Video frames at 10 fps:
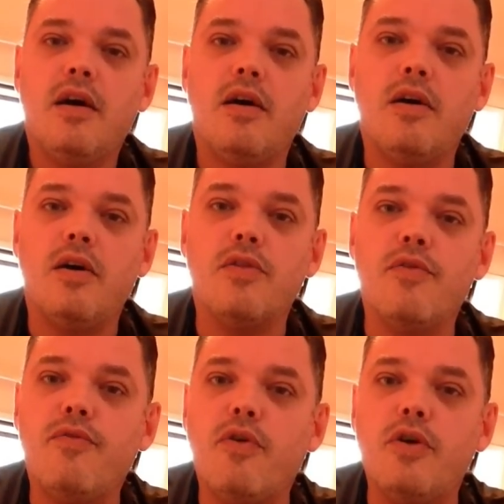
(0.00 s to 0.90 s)
on
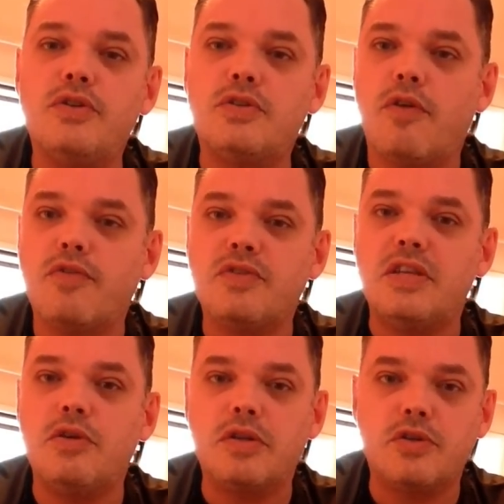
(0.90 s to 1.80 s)
the voice of your
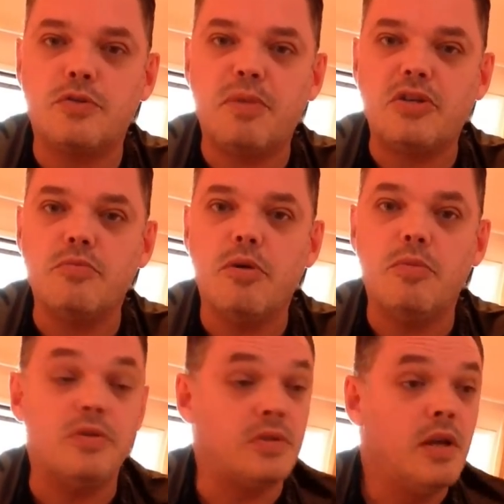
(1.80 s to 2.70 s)
singer at a special
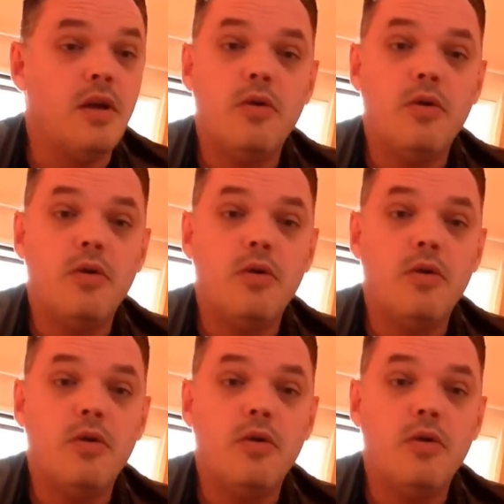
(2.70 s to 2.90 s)
moment.